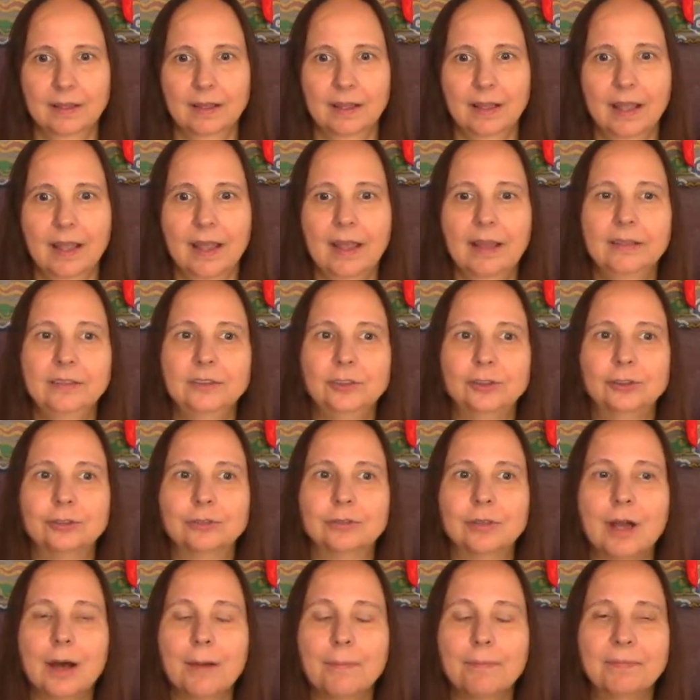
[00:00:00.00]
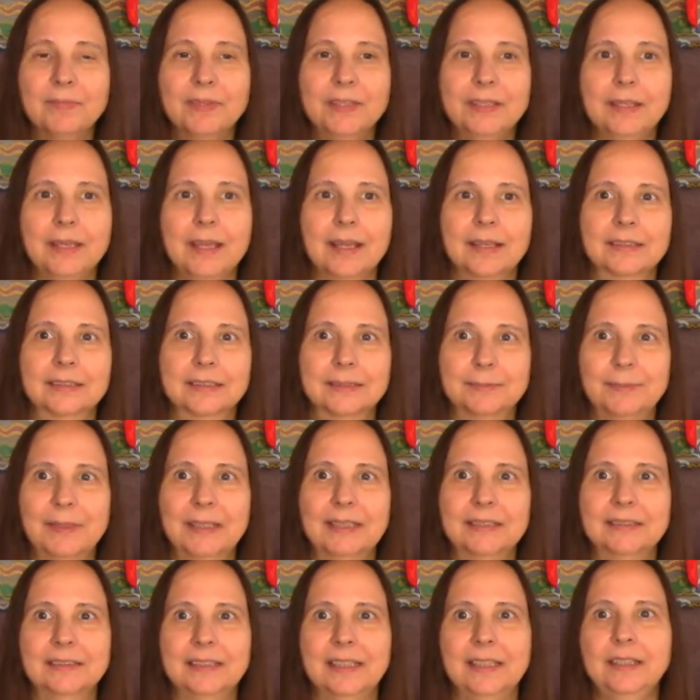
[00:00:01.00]
and drop the
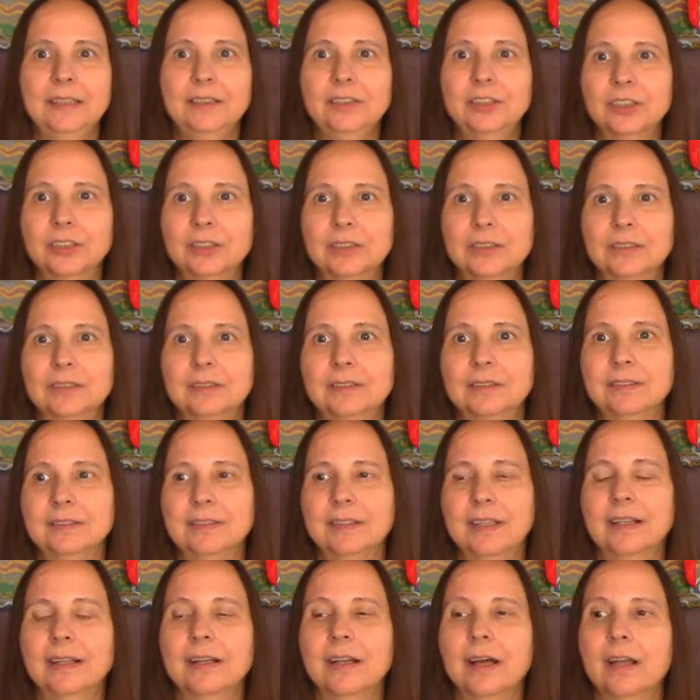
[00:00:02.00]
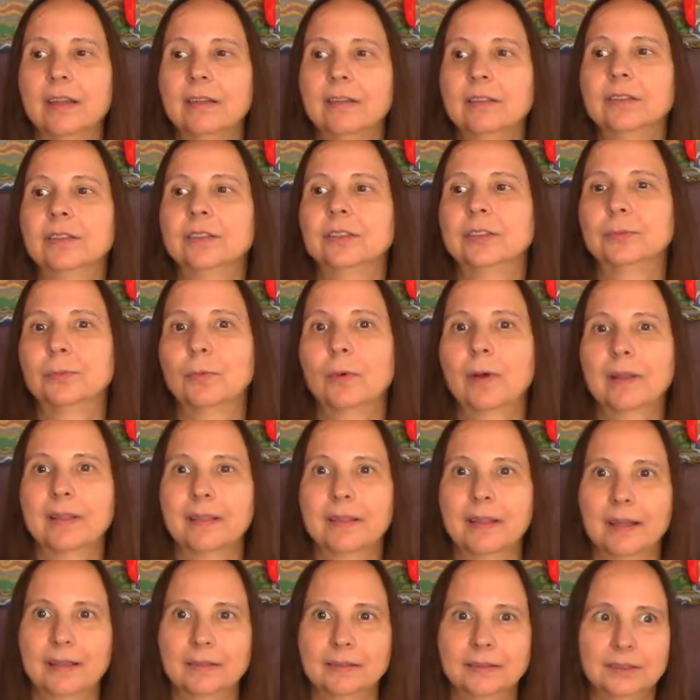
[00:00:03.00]
expectation that others want
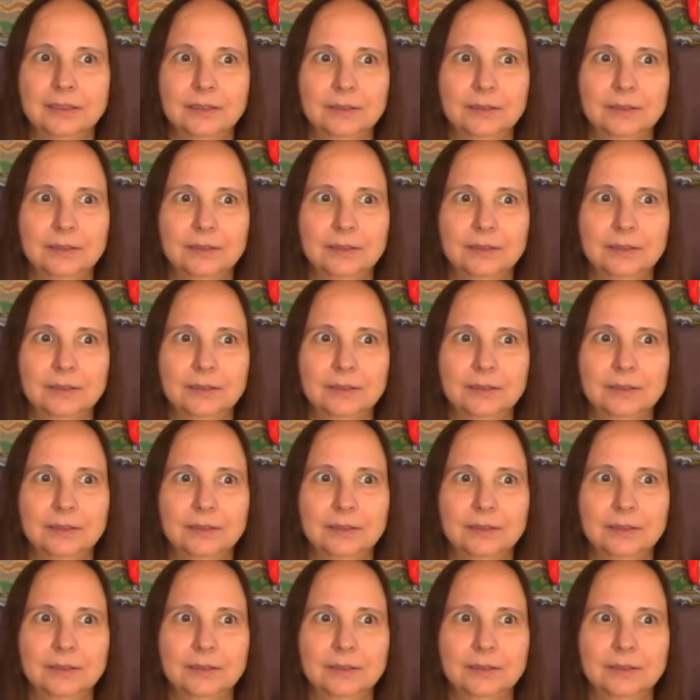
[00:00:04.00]
that too.